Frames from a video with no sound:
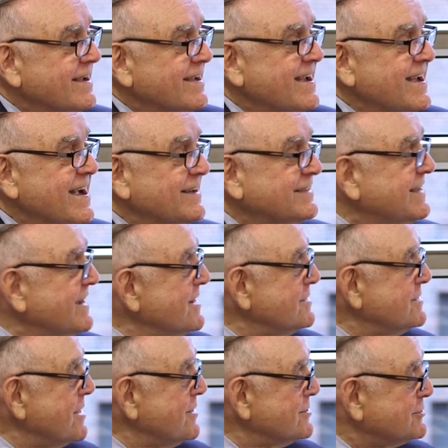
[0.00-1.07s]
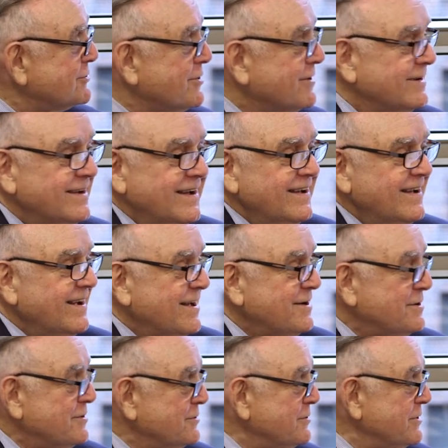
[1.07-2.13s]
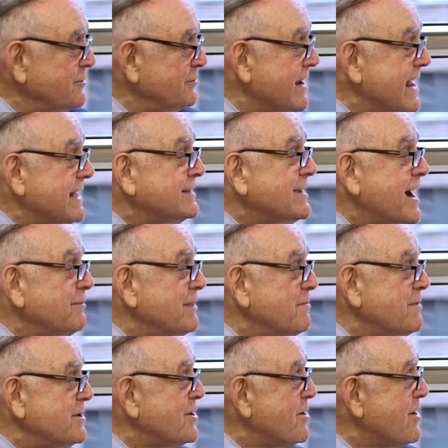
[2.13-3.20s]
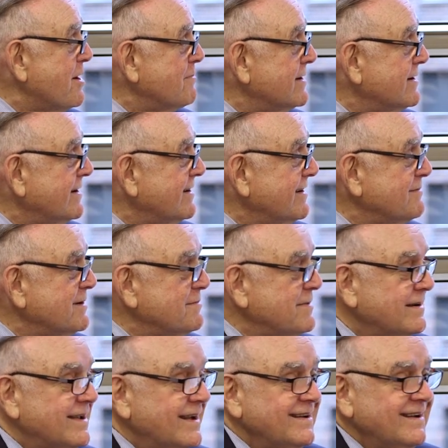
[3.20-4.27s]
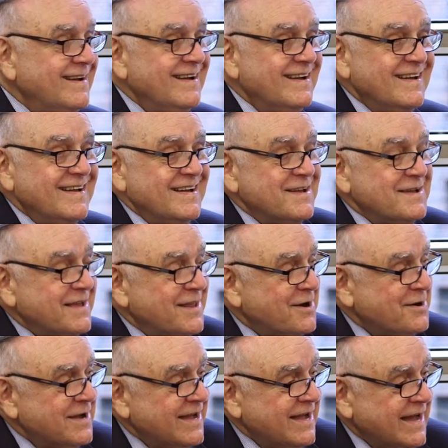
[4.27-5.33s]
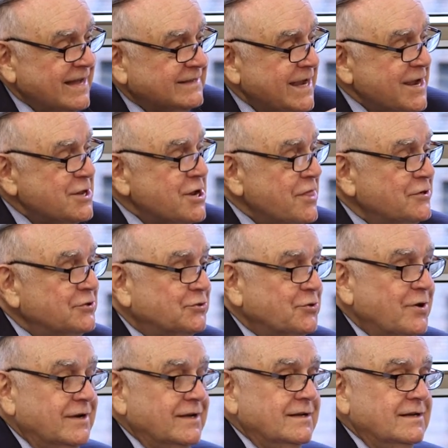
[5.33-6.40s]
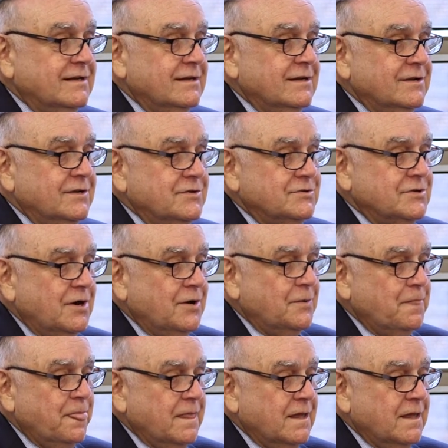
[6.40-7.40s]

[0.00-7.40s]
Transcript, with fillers: hey, I'll tell you another story. Oh, you, you don't have time, let me know. I'm a, I'm a, I'll tell you another story. So